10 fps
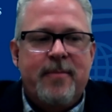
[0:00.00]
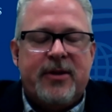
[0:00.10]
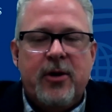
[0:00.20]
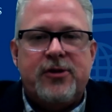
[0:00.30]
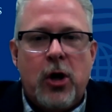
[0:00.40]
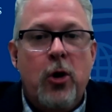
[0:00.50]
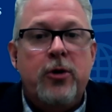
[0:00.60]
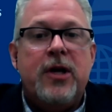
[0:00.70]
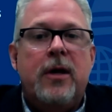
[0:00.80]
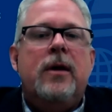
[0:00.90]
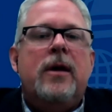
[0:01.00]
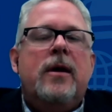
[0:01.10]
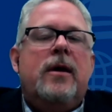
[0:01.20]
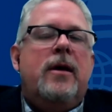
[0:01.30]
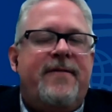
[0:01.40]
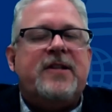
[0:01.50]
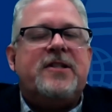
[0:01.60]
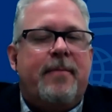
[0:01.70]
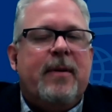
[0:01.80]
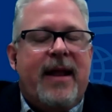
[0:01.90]
But those codes, if it's
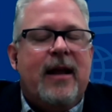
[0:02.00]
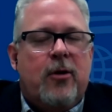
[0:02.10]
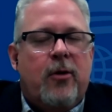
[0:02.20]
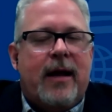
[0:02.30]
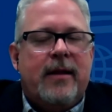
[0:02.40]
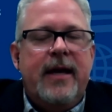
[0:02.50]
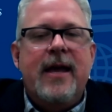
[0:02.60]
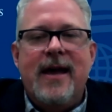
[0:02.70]
implemented correctly,